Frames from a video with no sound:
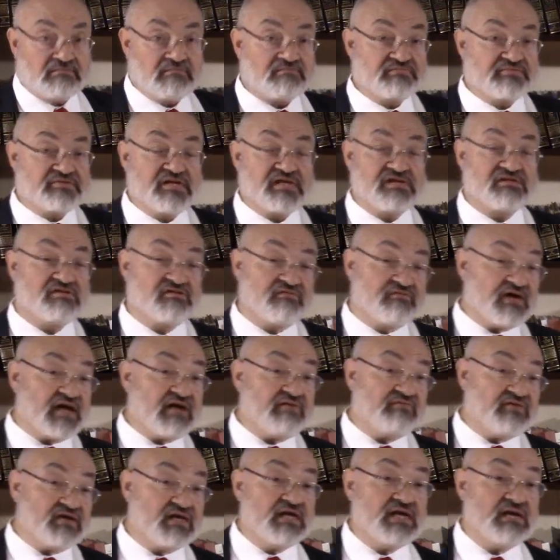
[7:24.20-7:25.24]
The
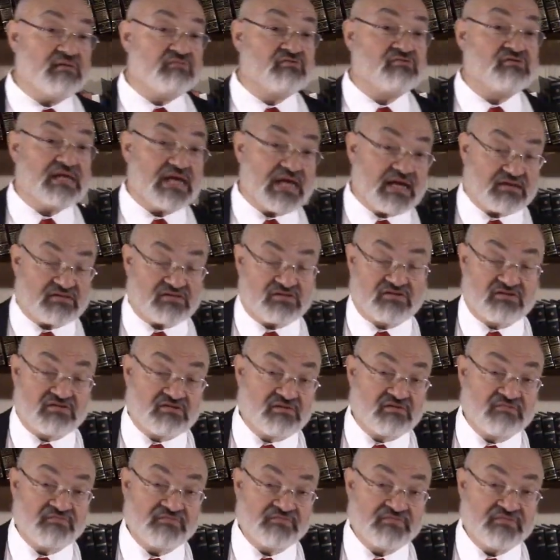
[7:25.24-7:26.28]
surviving Hebrew texts,
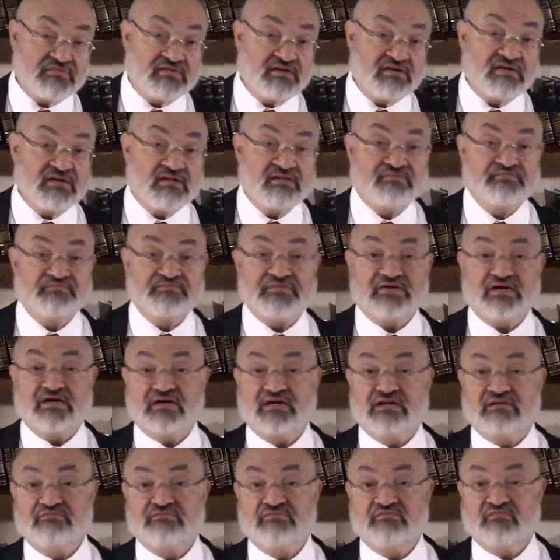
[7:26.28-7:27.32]

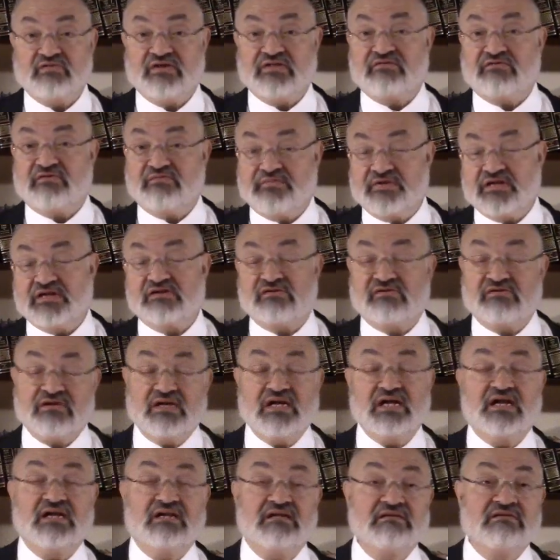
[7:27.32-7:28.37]
whether rabbinic or
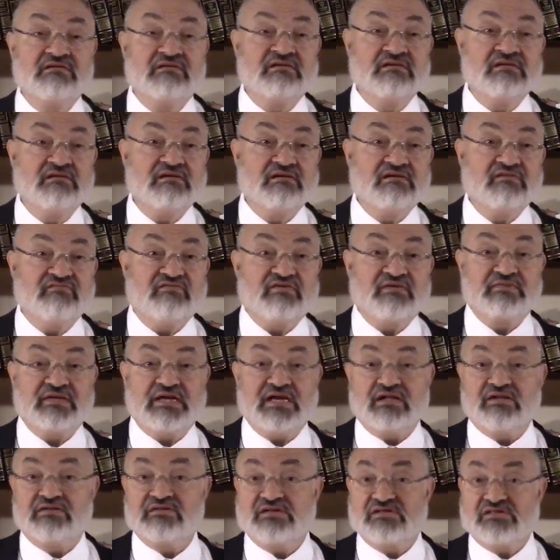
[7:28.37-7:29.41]
not, from the
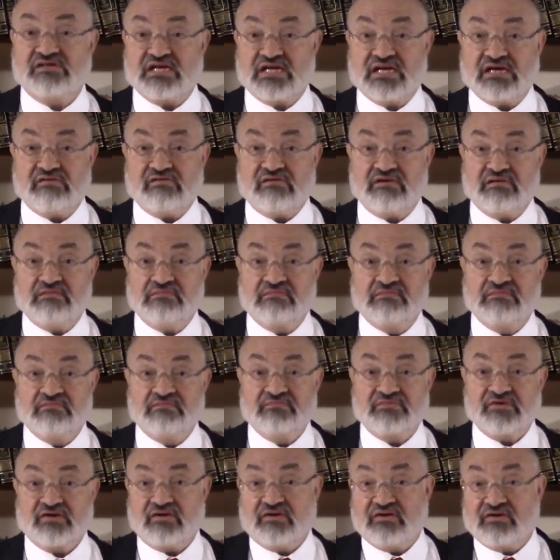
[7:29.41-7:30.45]
Hellenistic era,
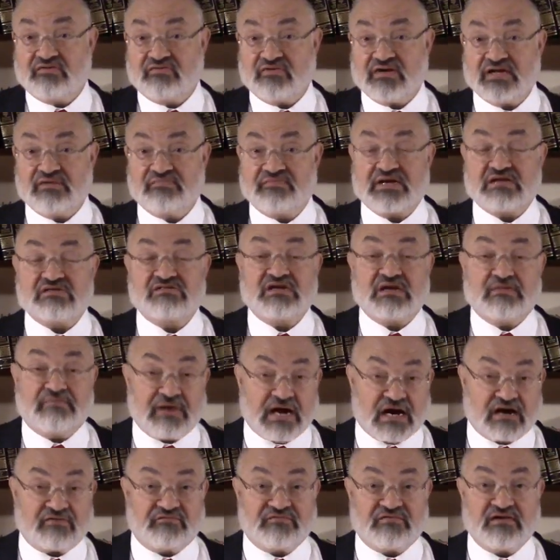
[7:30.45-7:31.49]
are in Greek. That's the
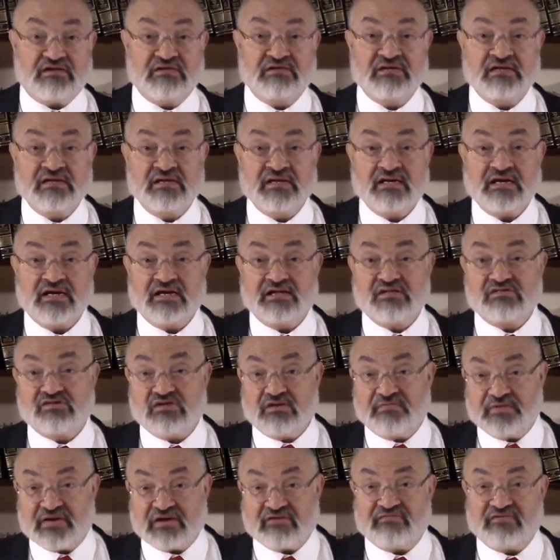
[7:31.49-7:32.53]
Apocrypha and the
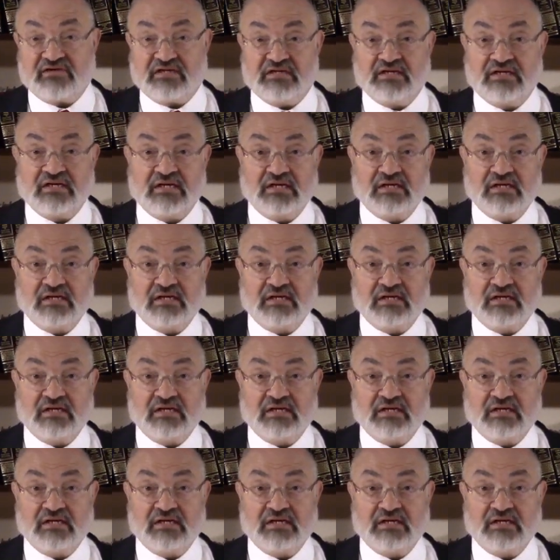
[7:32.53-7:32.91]
Pseudepigrapha.